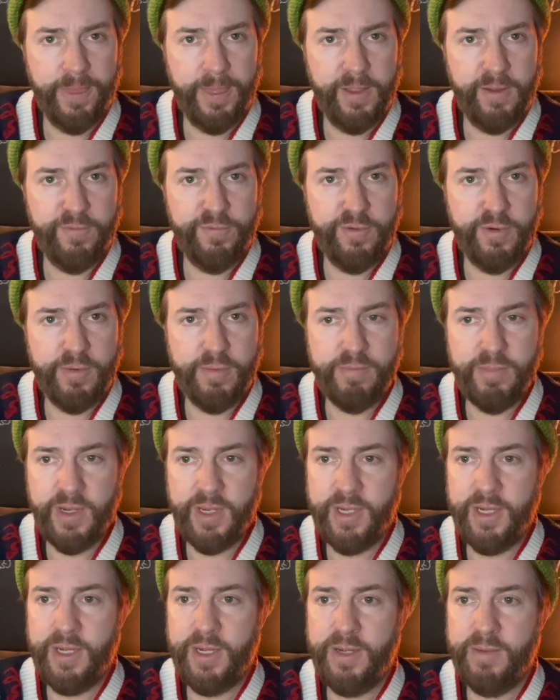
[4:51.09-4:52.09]
from
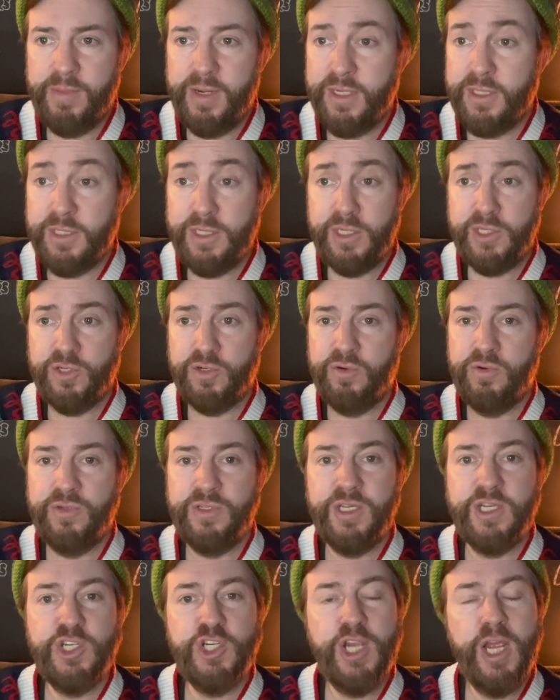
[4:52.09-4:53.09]
my sister, who's
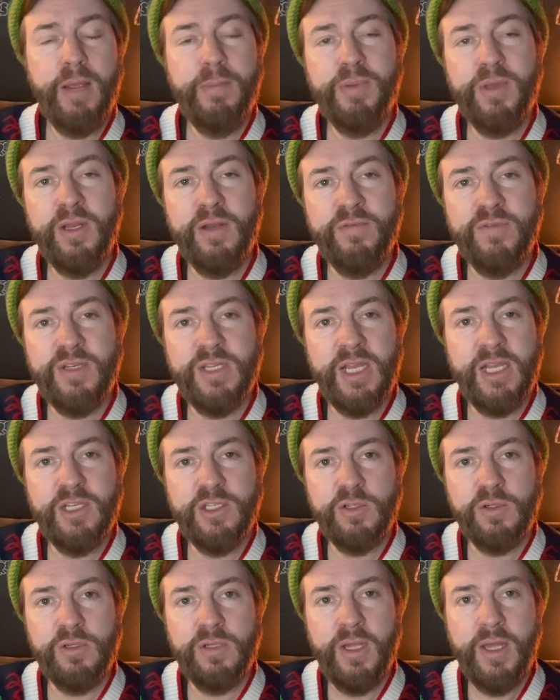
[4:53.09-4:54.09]
a champion of
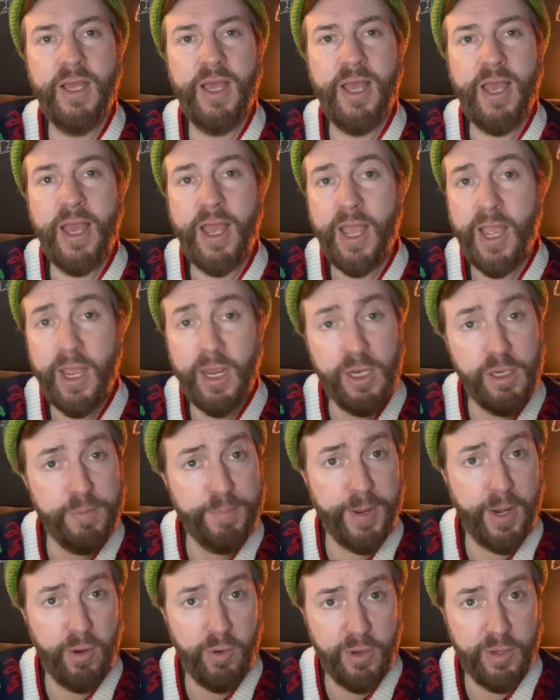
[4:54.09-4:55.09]
dental and
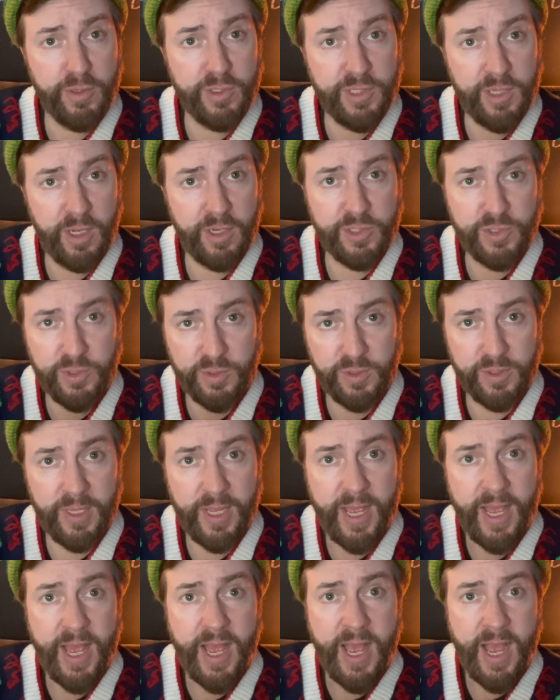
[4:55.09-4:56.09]
periodontal
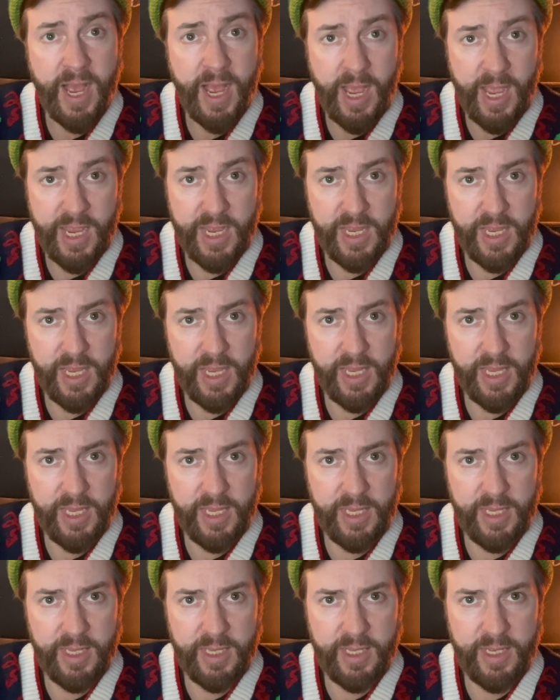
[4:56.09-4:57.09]

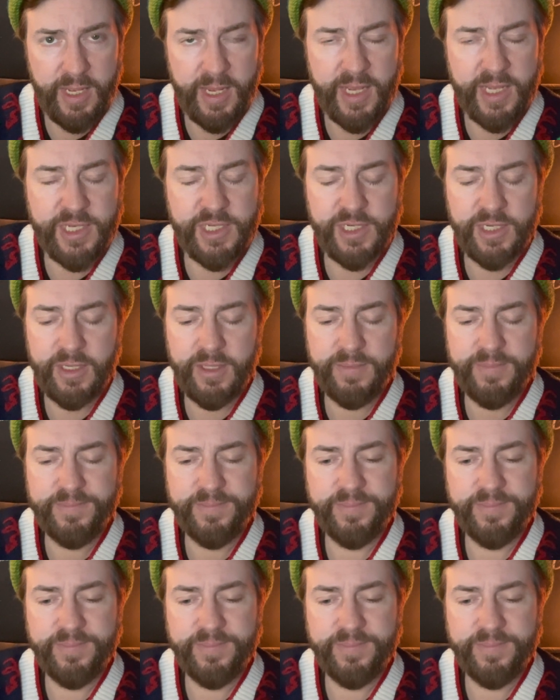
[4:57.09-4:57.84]
hygiene.